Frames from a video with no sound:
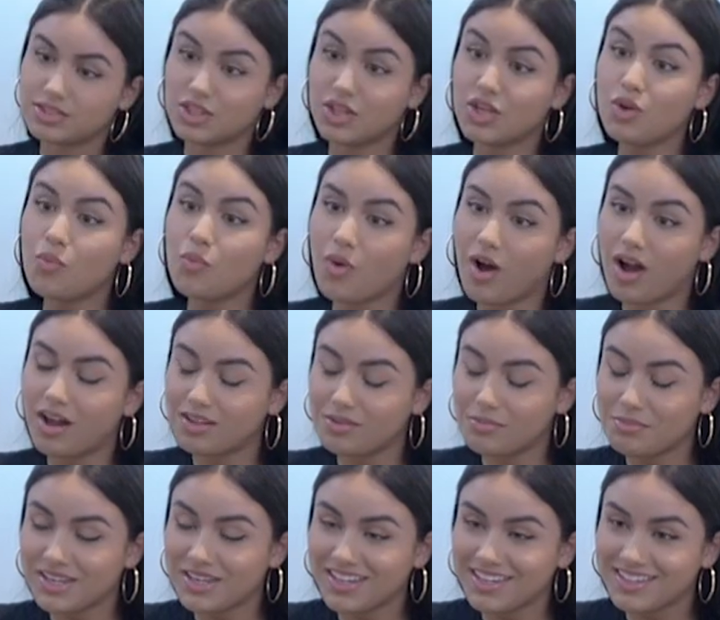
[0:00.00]
So you want
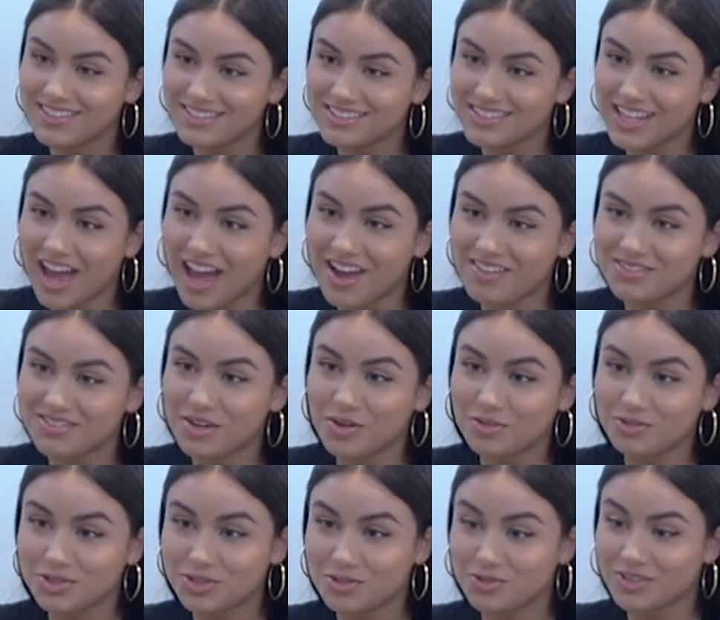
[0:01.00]
me to have no
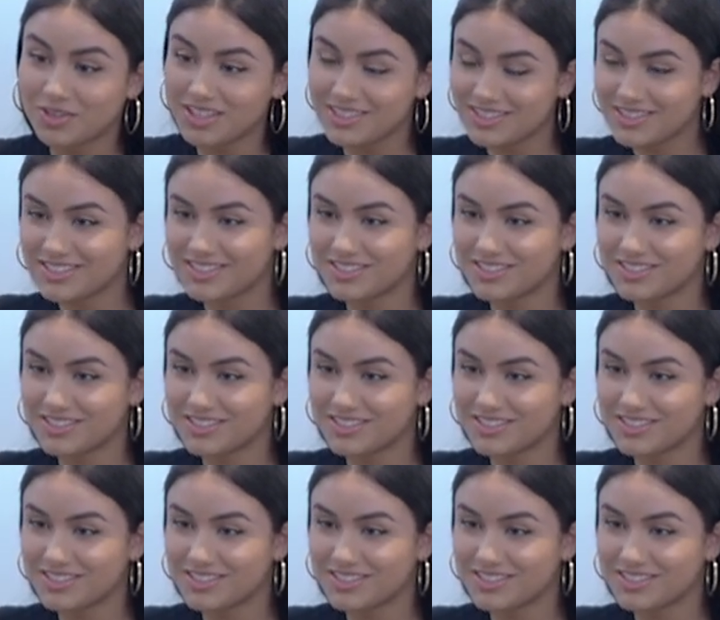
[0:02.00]
choice?